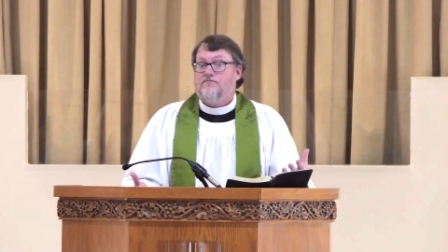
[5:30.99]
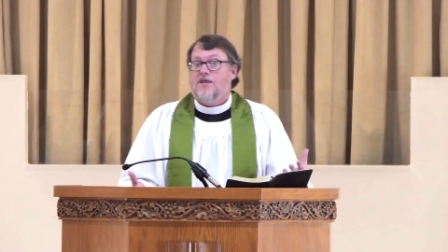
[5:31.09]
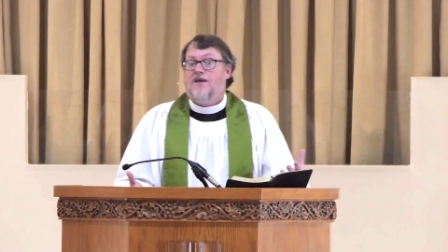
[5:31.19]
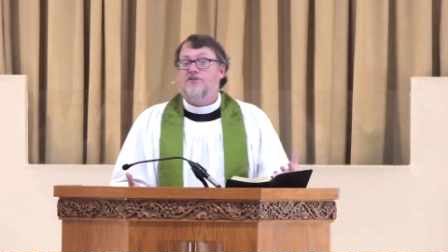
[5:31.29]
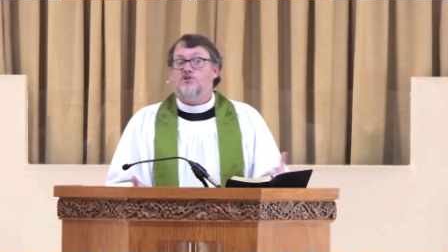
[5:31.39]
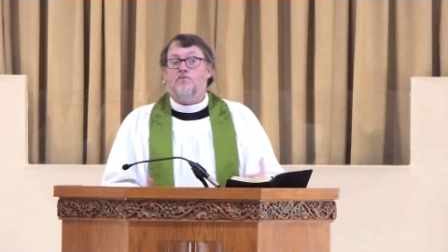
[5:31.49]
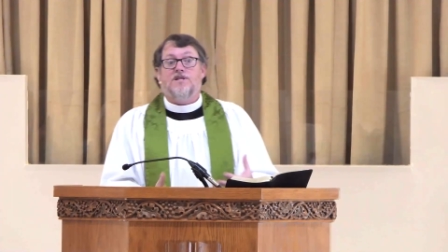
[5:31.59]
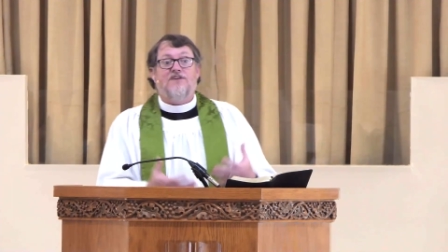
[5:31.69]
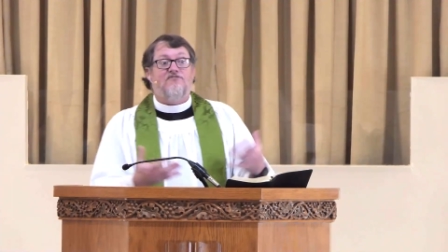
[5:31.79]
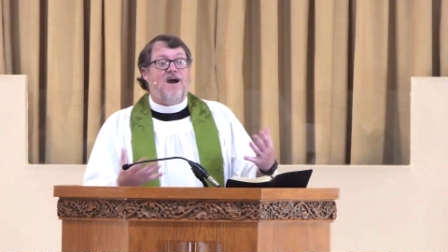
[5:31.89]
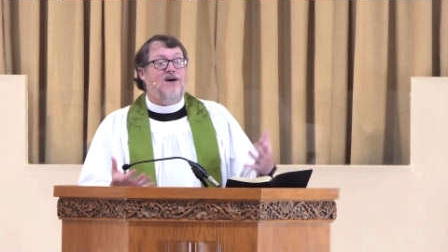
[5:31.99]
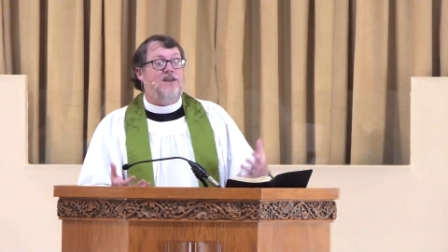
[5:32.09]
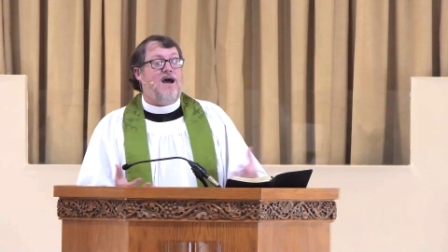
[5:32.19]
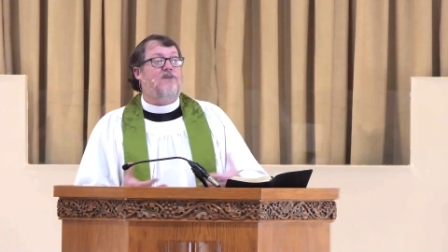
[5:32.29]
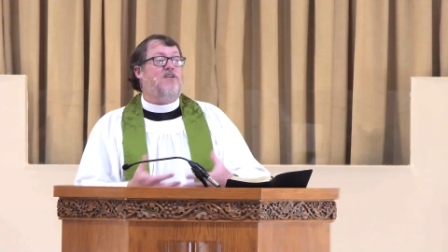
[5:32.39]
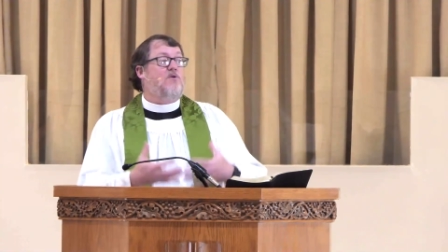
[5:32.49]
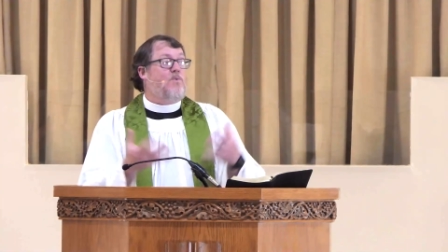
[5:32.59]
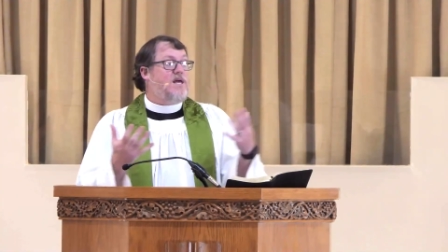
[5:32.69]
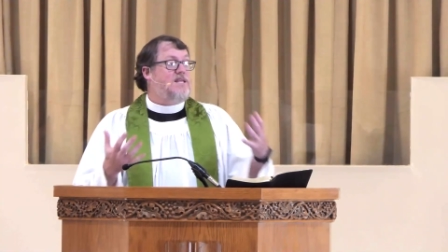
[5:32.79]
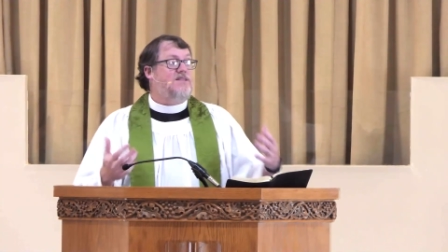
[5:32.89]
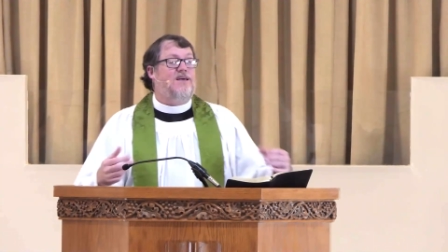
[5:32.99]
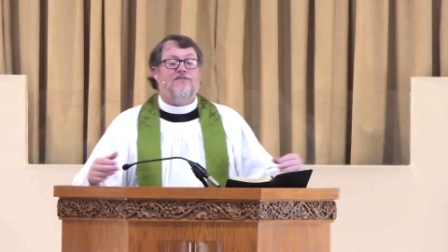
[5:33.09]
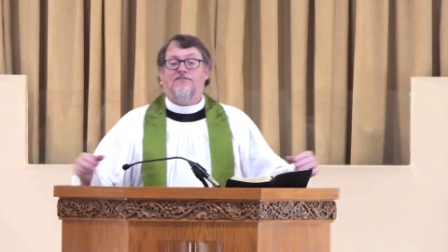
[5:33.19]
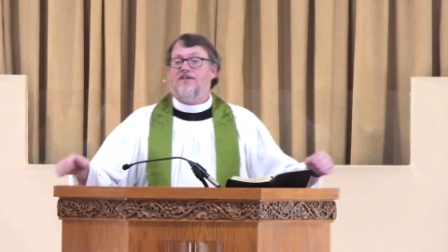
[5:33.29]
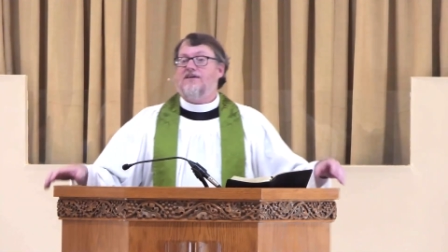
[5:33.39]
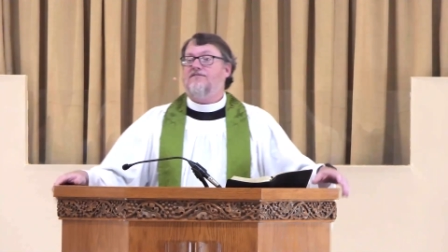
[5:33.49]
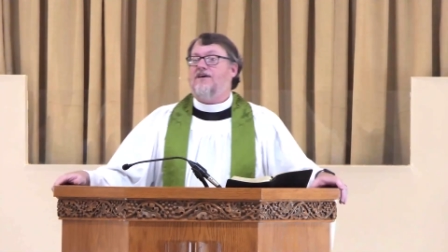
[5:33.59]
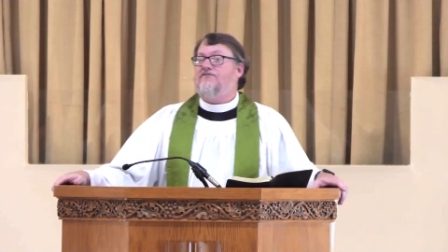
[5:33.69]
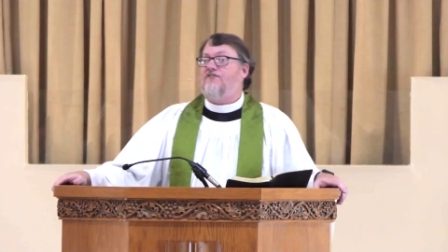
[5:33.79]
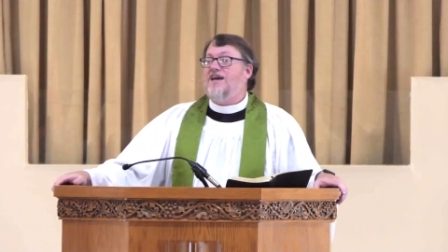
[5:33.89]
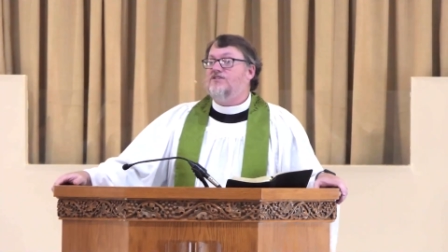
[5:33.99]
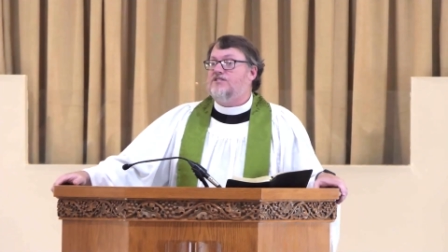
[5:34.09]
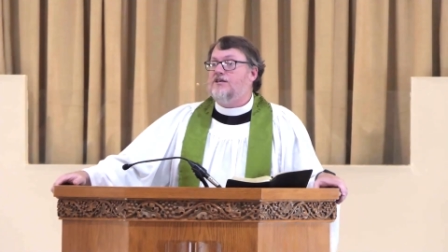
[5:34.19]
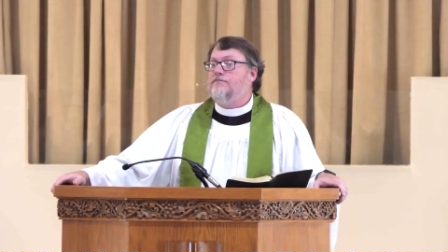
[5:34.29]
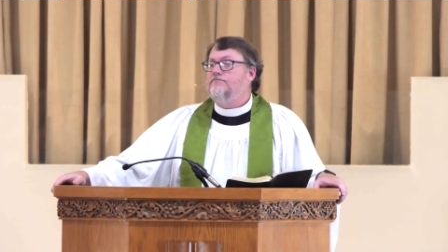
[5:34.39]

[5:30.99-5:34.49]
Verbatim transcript: And so when they found out, they went and they, they, they faced them.